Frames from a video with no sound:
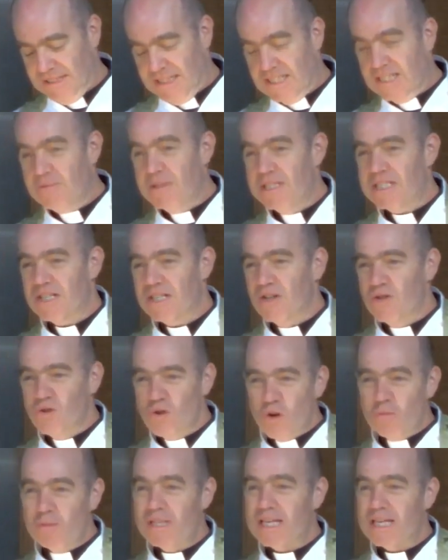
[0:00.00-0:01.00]
To which
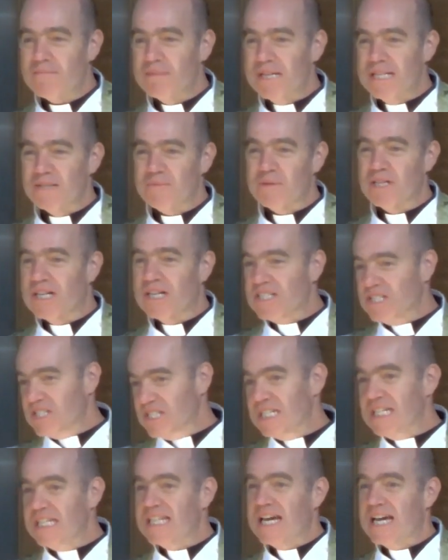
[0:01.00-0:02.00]
normally that means when I
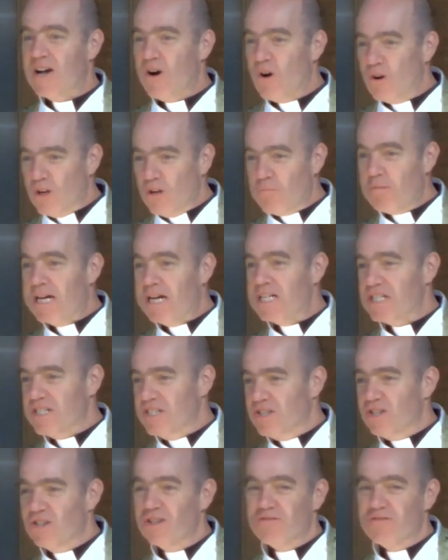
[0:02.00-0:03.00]
see their occupation
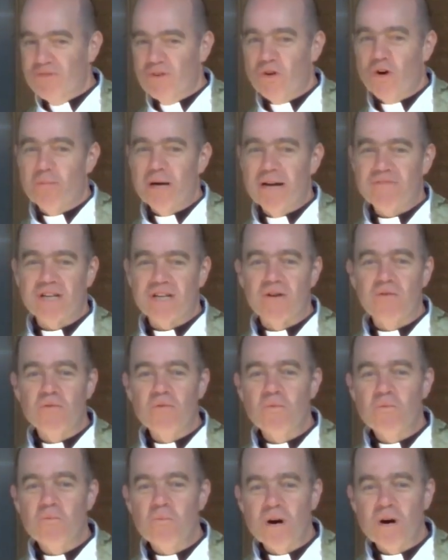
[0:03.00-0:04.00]
on the form, I have to go,
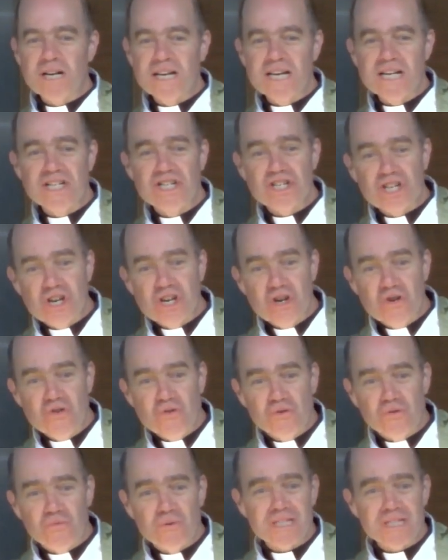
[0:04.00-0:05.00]
"What do you
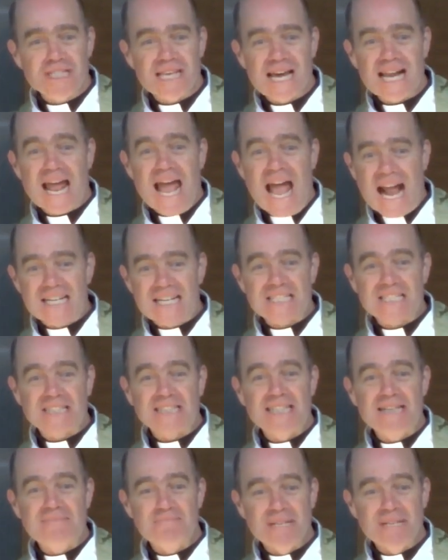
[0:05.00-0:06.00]
do? What does that
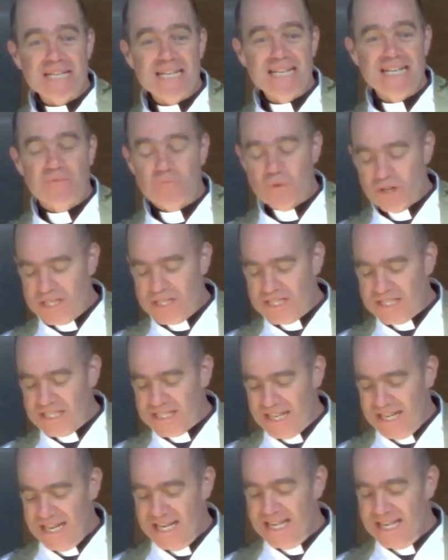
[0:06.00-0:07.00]
actually mean? What is it
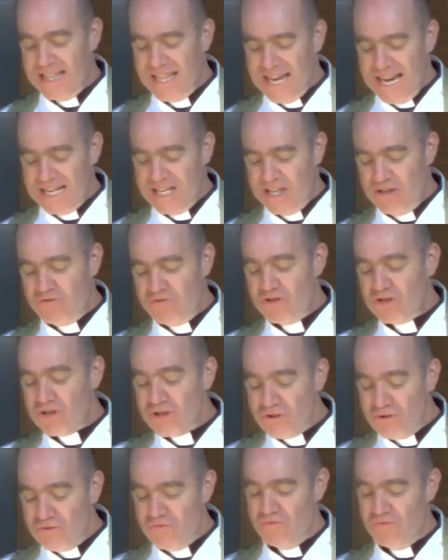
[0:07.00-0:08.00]
that you
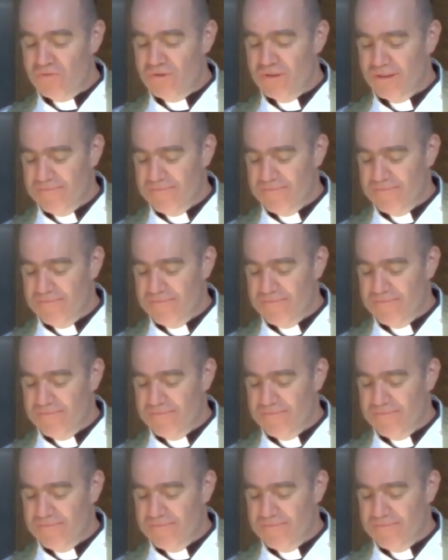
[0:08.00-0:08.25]
do?"